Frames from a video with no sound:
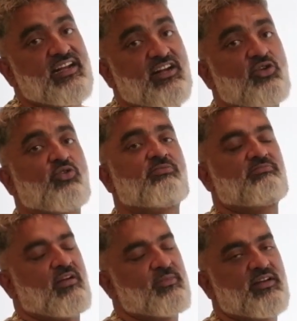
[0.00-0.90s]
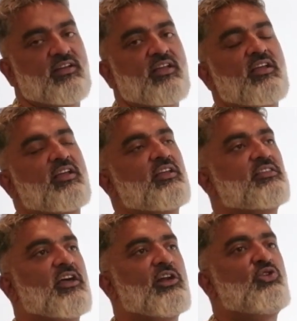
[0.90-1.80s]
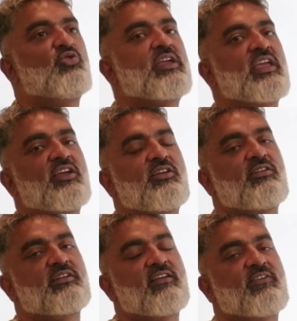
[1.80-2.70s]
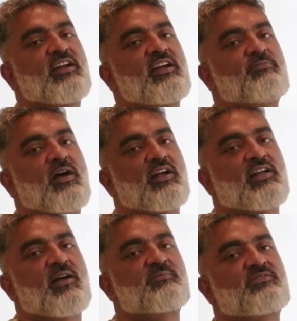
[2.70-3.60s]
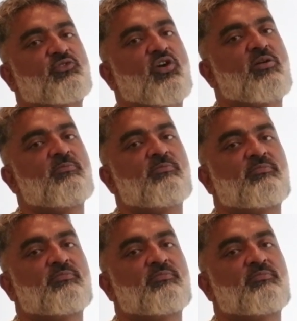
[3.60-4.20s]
The looking difficult part comes from